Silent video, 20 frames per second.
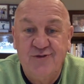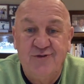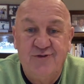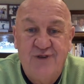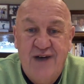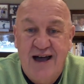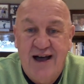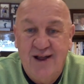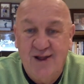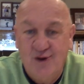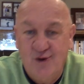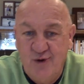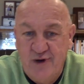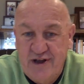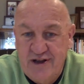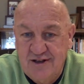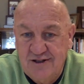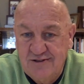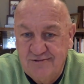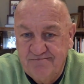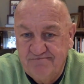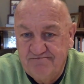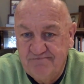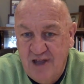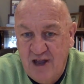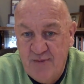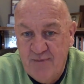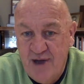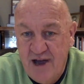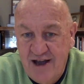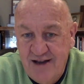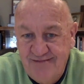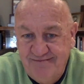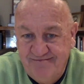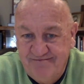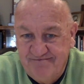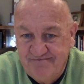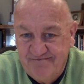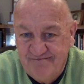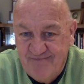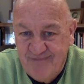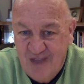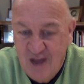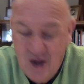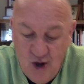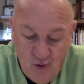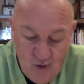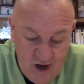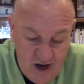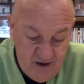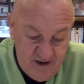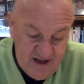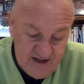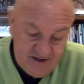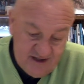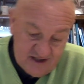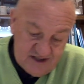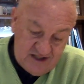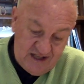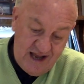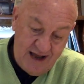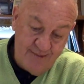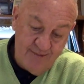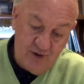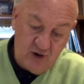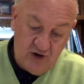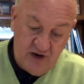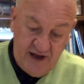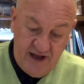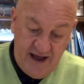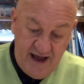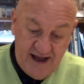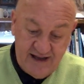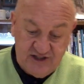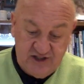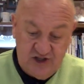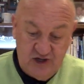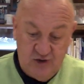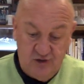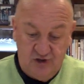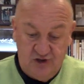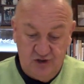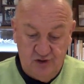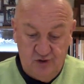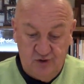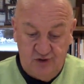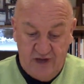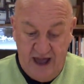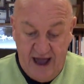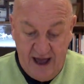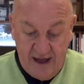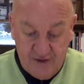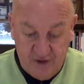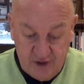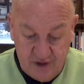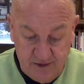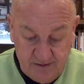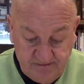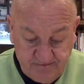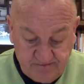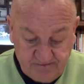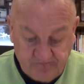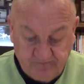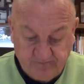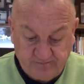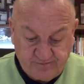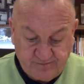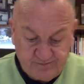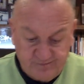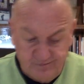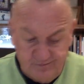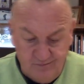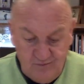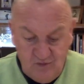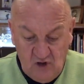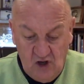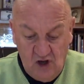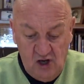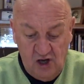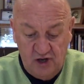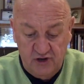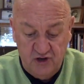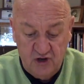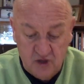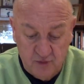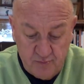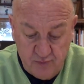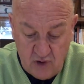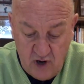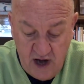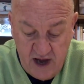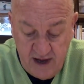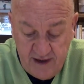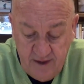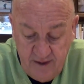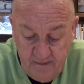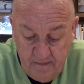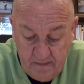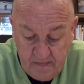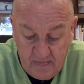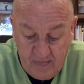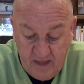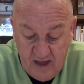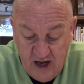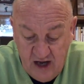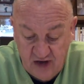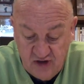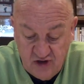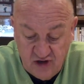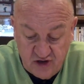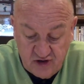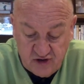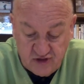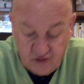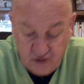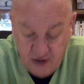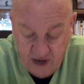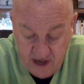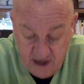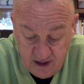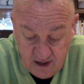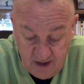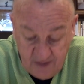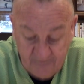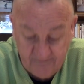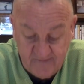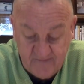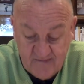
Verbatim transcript: following. Amen? Well, at this time, I'm going to ask you to gather uh, your bread and your drink